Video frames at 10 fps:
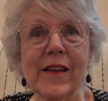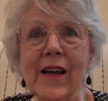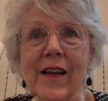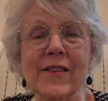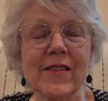
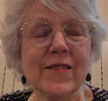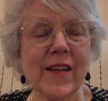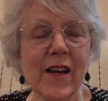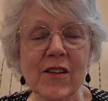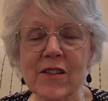it's
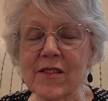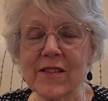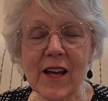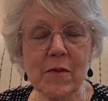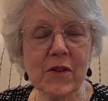the
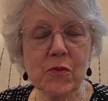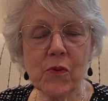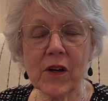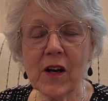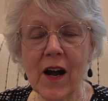same as
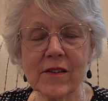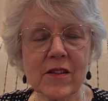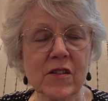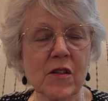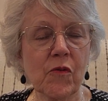what God
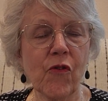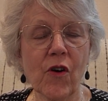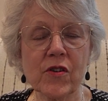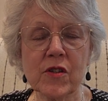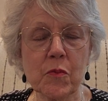says for
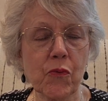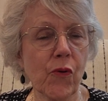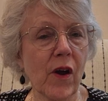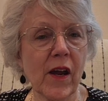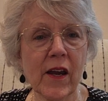us to
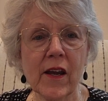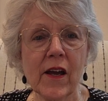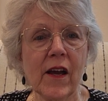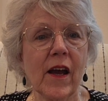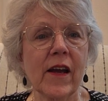pray.
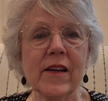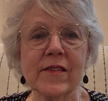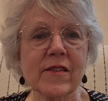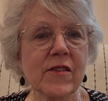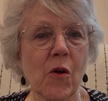And he
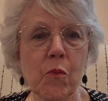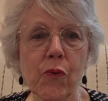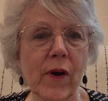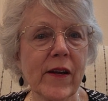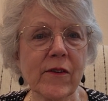says, don't
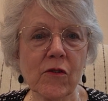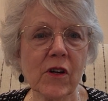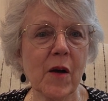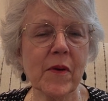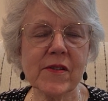pray, don't
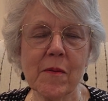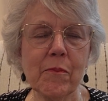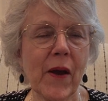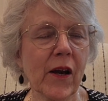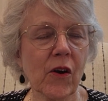come as a
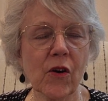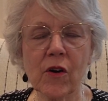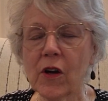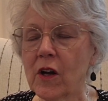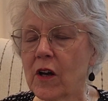
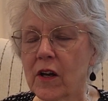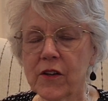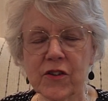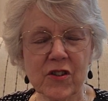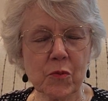beggar.
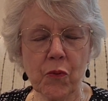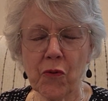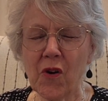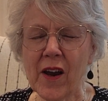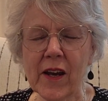You just
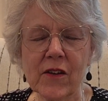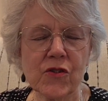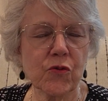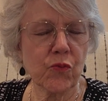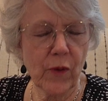pray and
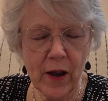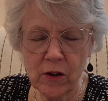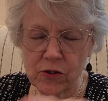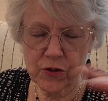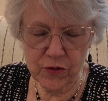
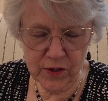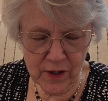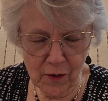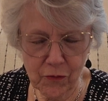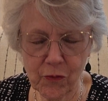surround
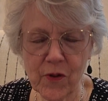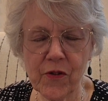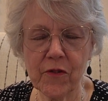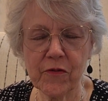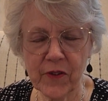yourself with
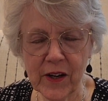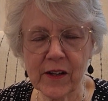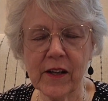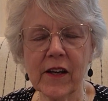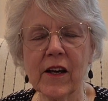the
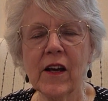feeling